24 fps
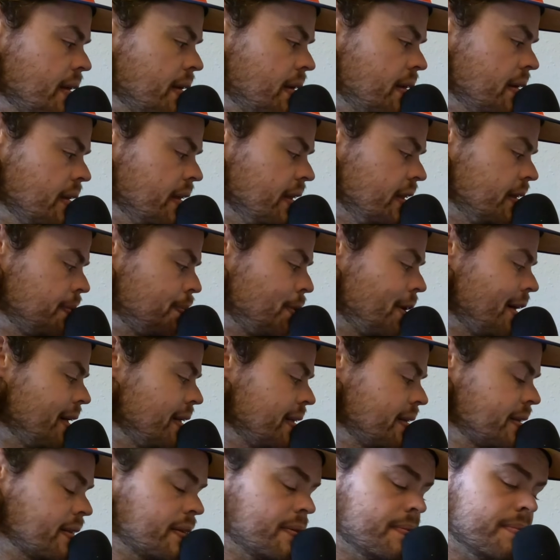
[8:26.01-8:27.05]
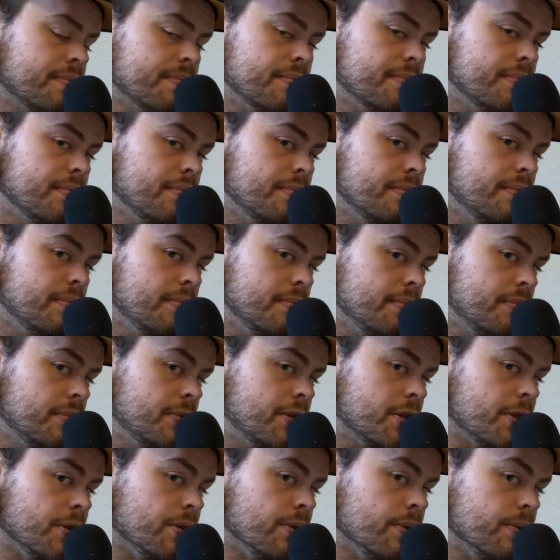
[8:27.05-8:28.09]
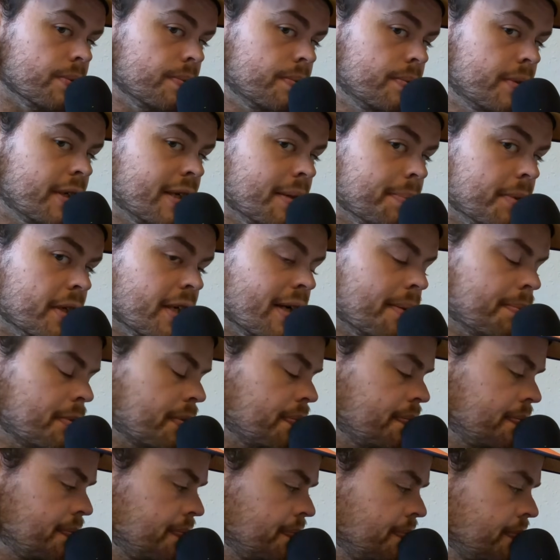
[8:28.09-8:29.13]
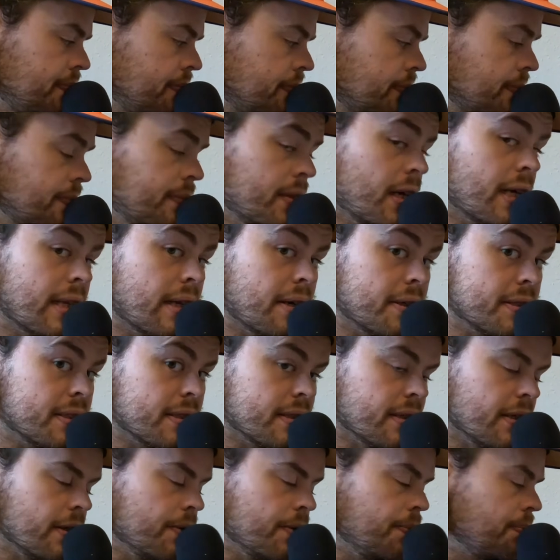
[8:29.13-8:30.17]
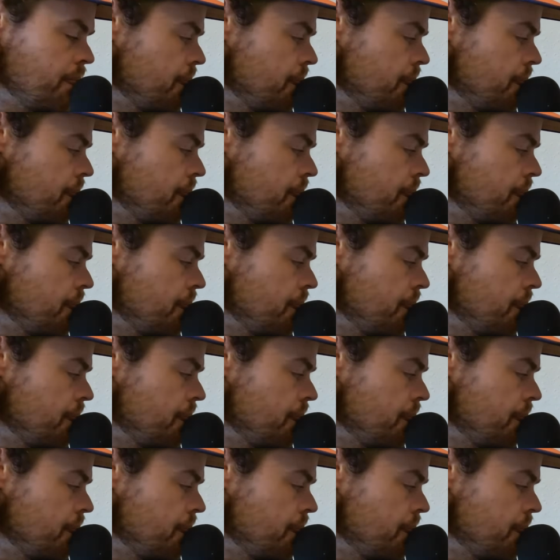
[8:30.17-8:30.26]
these brakes, do hit me up. I'd like to know.